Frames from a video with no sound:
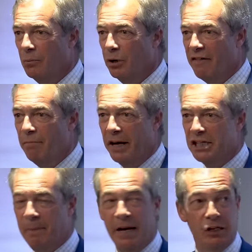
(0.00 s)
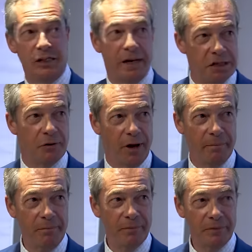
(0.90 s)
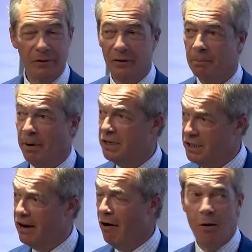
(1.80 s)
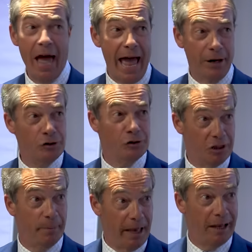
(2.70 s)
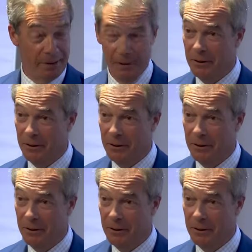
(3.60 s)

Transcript: would have my speech sent to him by Zero Hedge, the big